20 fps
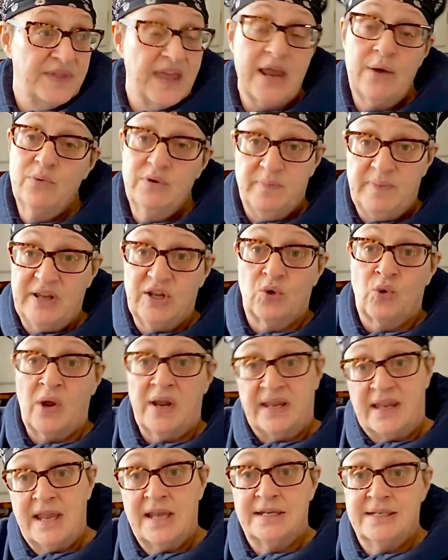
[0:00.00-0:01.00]
they would be
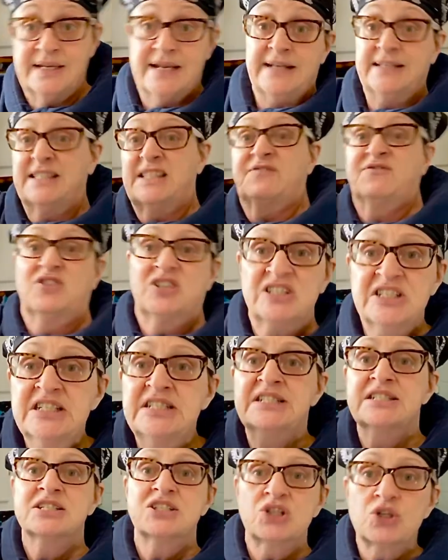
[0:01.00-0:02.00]
great candidates for
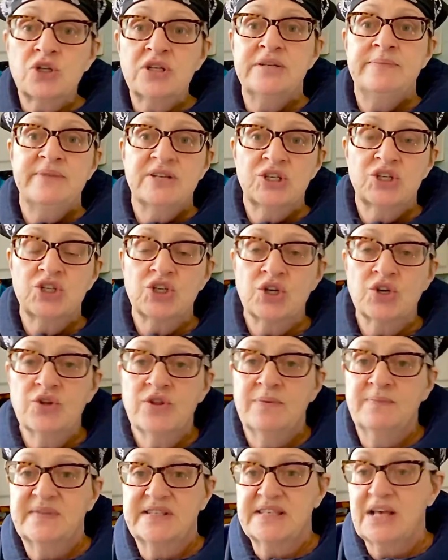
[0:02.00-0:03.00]
creaming sugar
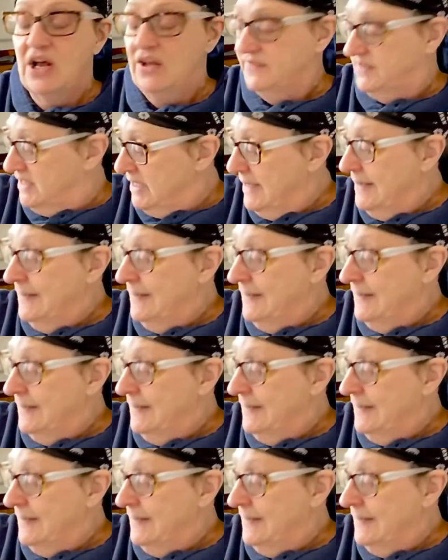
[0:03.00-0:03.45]
themselves.